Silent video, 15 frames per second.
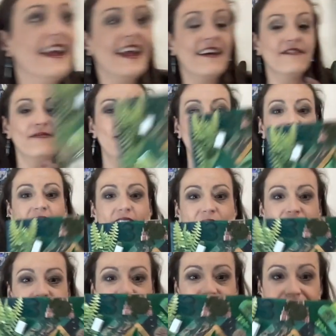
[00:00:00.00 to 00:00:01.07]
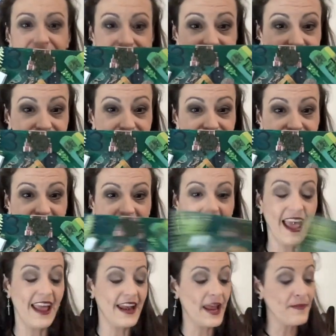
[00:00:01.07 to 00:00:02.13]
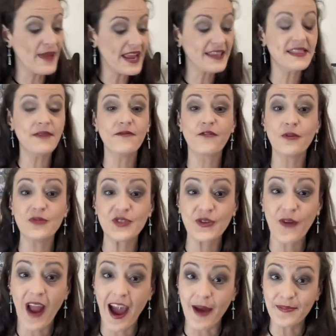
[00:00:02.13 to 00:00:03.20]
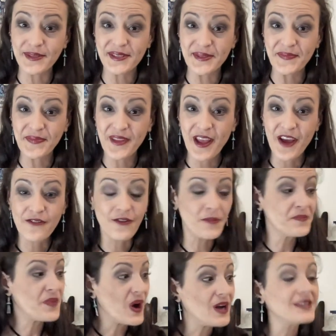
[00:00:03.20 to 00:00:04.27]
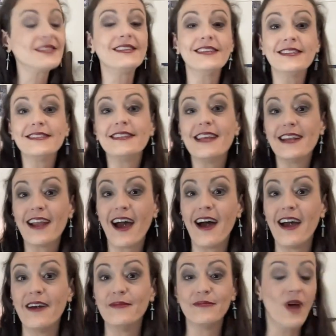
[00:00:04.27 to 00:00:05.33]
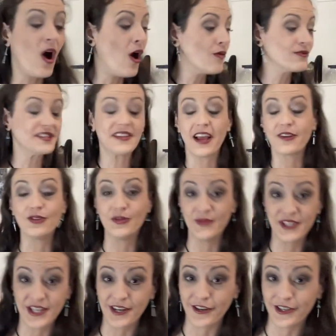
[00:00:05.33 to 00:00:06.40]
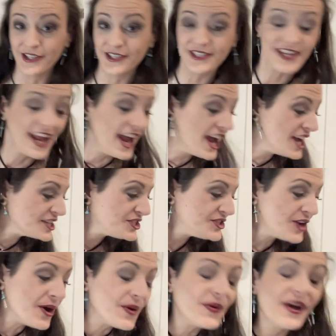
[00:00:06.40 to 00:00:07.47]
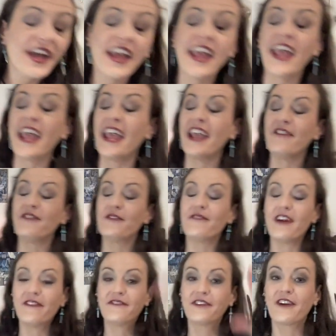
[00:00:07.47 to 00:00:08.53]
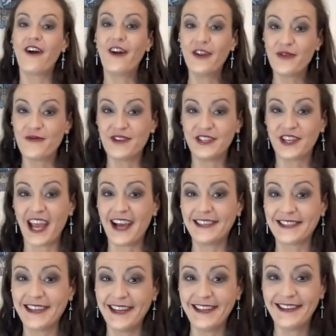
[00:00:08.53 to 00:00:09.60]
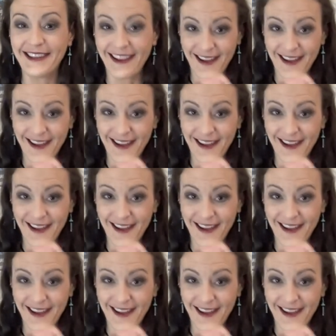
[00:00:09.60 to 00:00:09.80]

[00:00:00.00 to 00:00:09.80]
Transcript: have made, and I make them from scraps, from boxes and all recycled materials. So if you've ever gotten a Witch Casket